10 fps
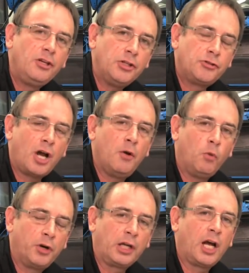You
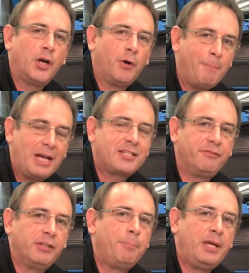don't want to go to a
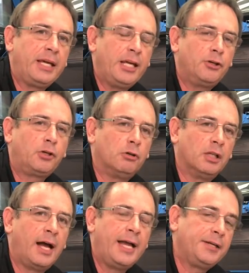massively big
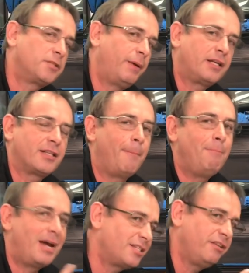intercooler and expect
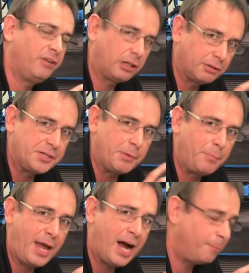some massive increase in
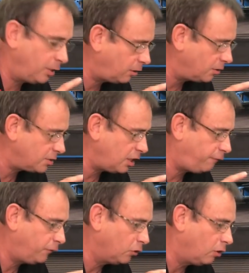power, because
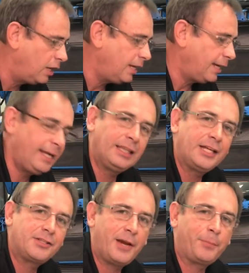if your
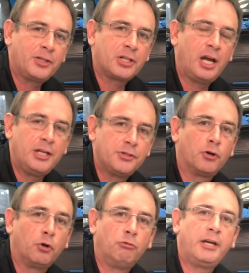inlet temperature is
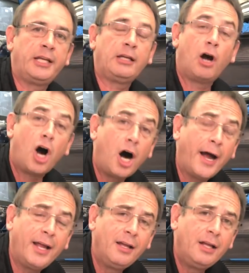not already
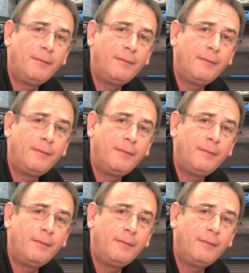high,